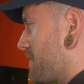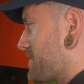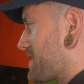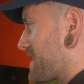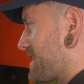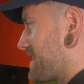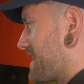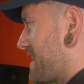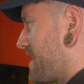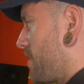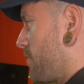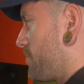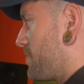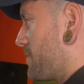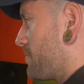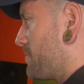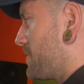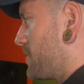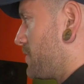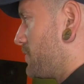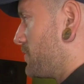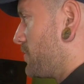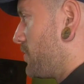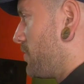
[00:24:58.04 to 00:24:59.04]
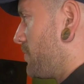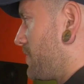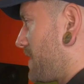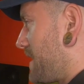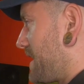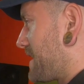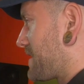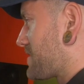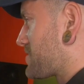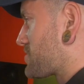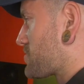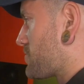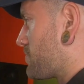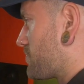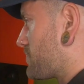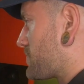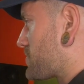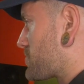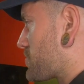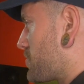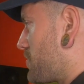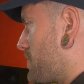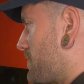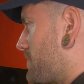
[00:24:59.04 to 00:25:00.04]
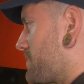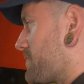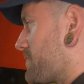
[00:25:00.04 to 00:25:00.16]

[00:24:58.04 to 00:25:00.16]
kind of help it build up, like some sort of